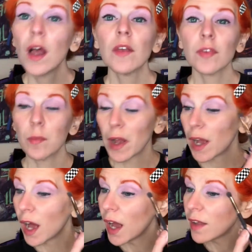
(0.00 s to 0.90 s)
So
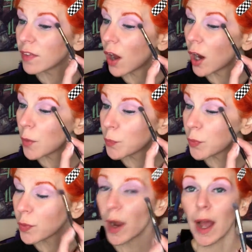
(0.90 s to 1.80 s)
my eyes are
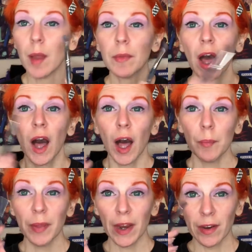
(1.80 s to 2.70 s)
primed.
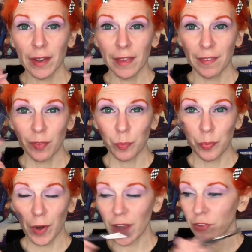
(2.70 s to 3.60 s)
Apparently this
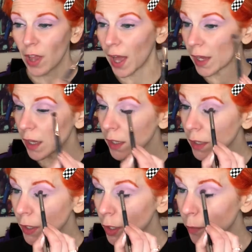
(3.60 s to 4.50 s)
brush had a
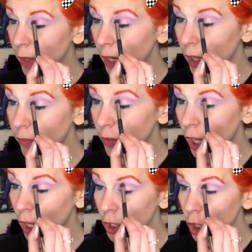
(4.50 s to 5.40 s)
little bit of
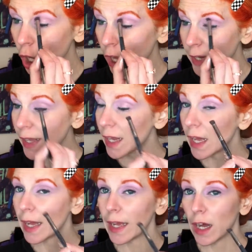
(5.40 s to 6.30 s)
color on it.
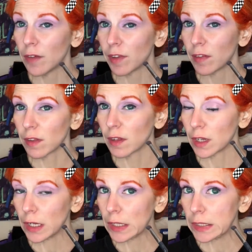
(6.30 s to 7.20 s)
I obviously
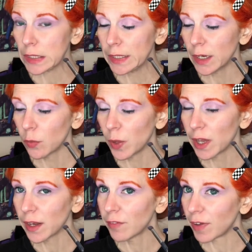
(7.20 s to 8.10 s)
didn't clean it
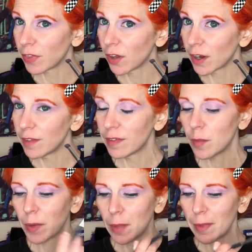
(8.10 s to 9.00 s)
well enough. I thought I
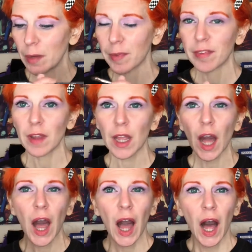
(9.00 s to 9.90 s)
did, but I made a mistake.